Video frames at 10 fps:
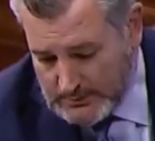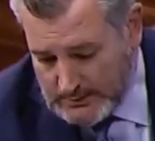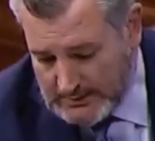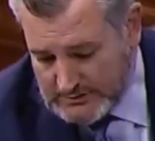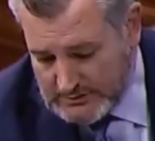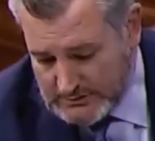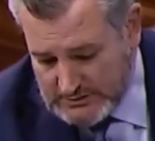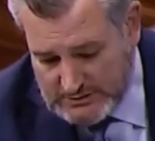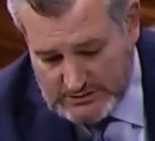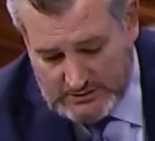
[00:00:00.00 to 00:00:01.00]
has
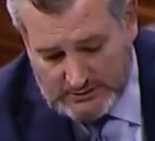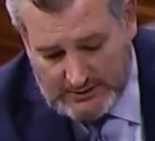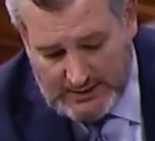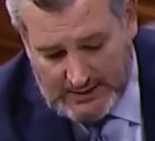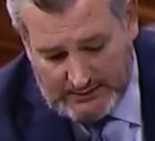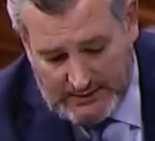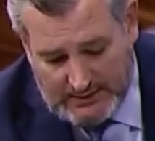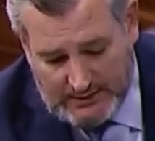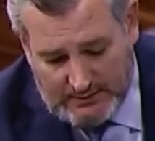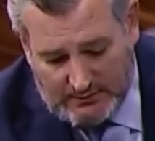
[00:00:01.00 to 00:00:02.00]
consistently
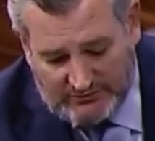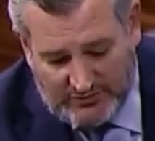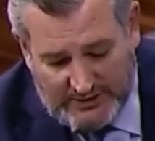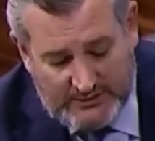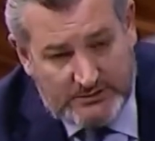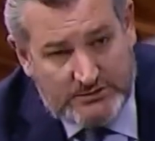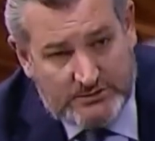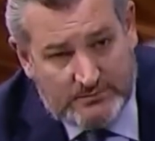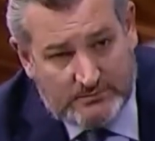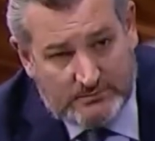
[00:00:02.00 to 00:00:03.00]
alienated our
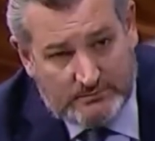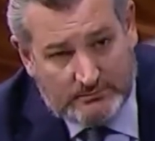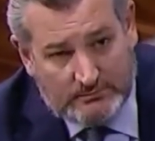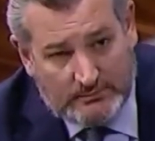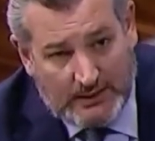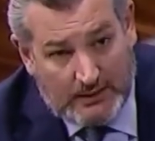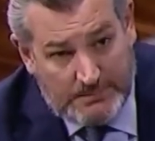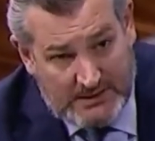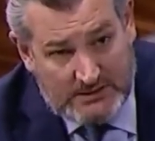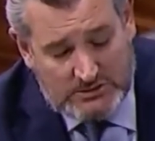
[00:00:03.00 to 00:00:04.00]
friends and
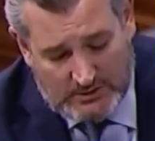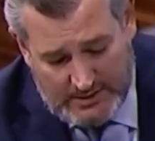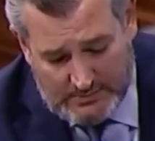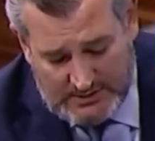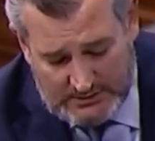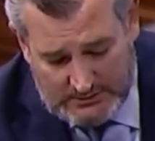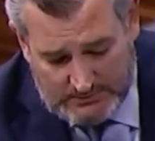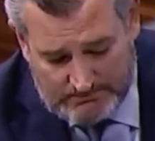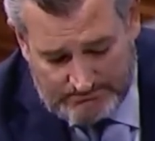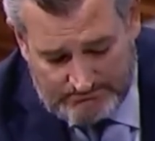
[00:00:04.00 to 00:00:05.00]
appeased our enemies.
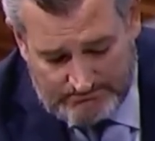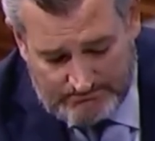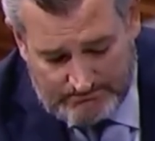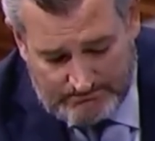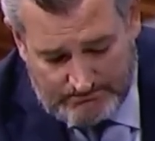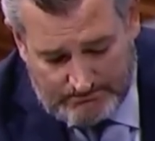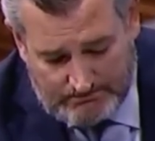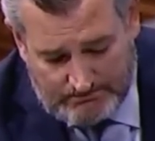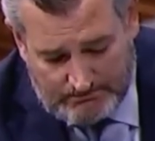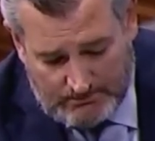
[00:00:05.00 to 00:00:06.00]

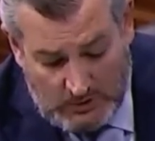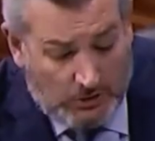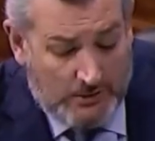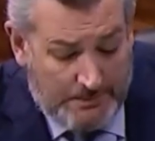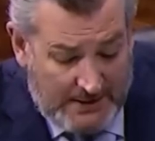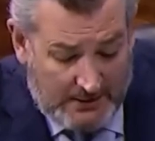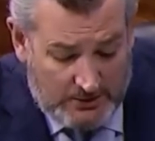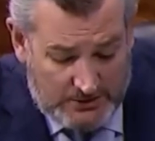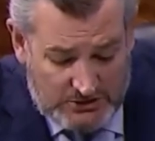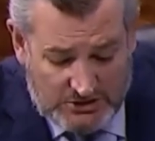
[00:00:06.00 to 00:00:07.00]
You're
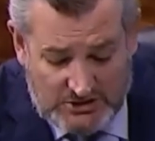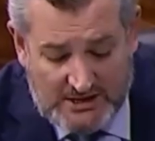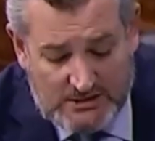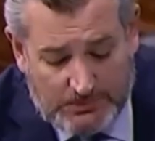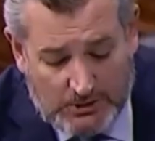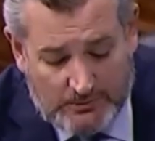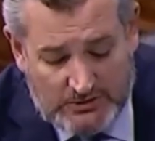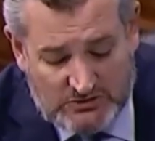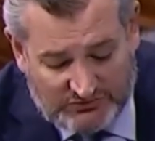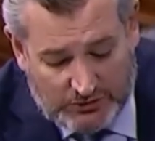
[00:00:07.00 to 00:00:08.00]
empowered as the State
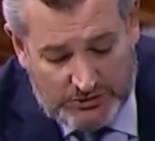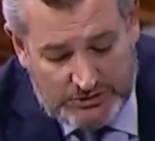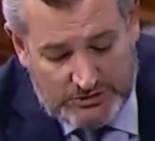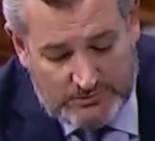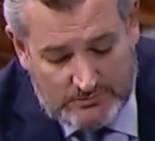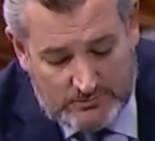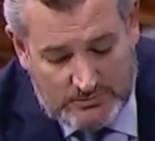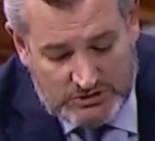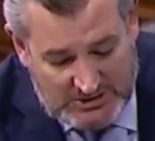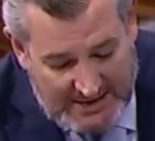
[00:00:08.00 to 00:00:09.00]
Department's first
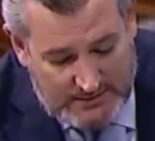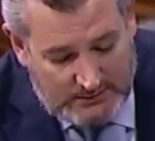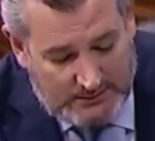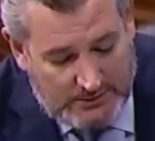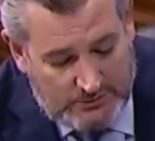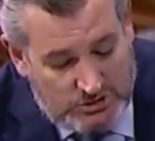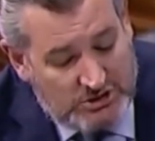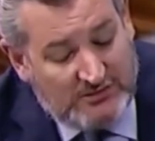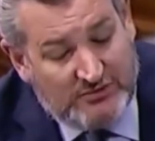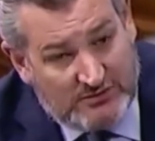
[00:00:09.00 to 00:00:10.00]
standalone
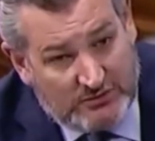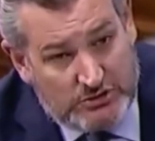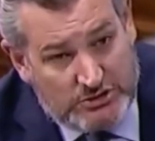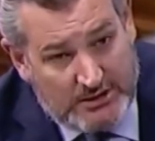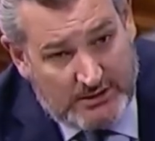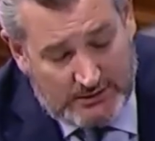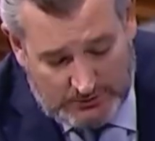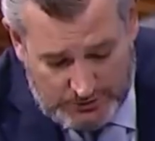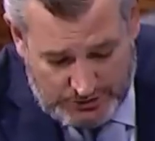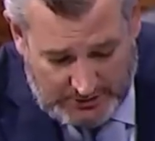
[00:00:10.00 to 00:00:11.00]
Chief Diversity and
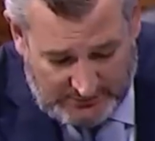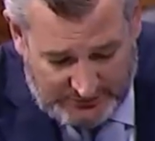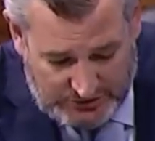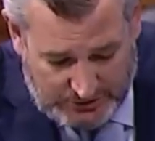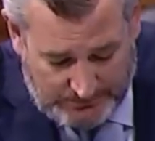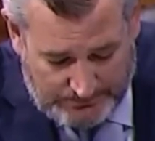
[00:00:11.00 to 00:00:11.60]
Inclusion Officer.